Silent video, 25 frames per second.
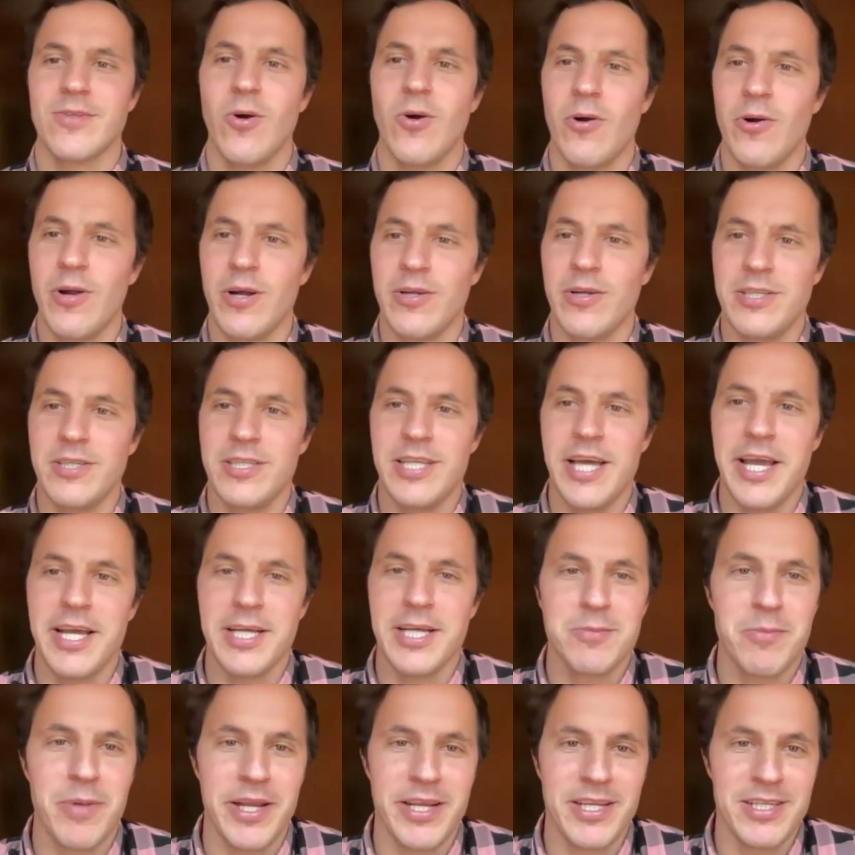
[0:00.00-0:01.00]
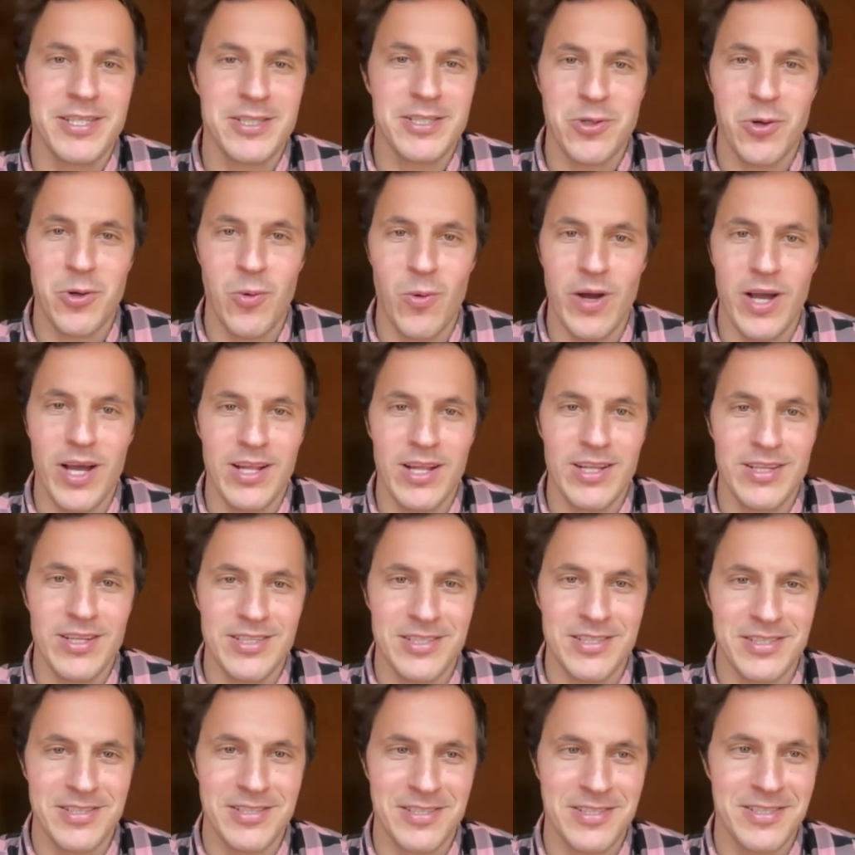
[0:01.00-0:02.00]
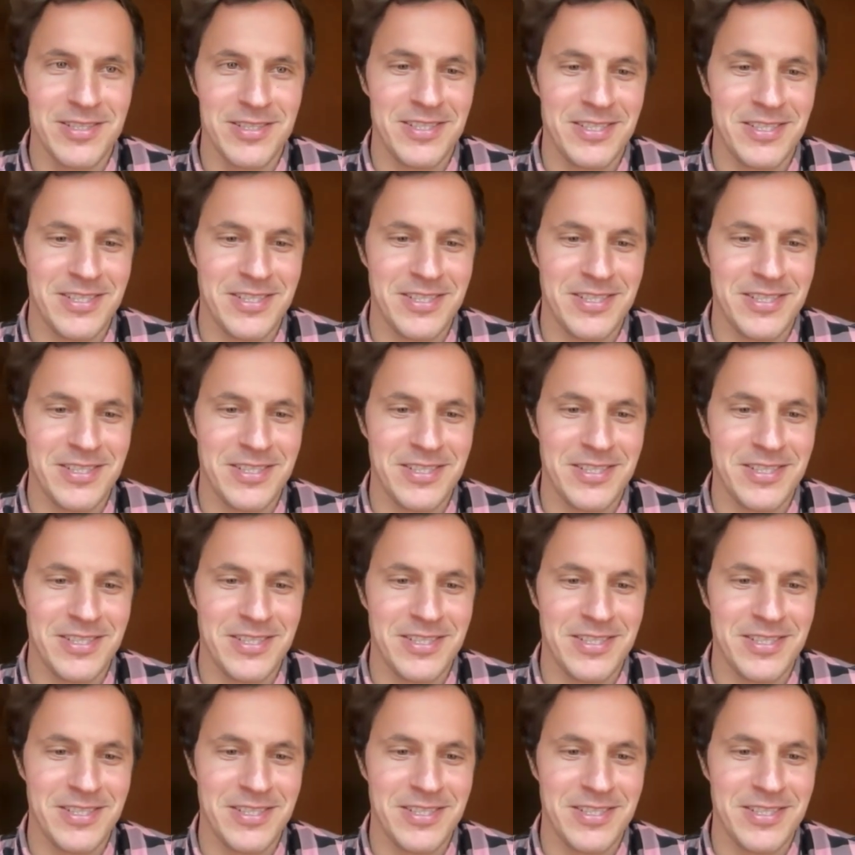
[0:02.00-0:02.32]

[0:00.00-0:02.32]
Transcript: Or did I explain it so well that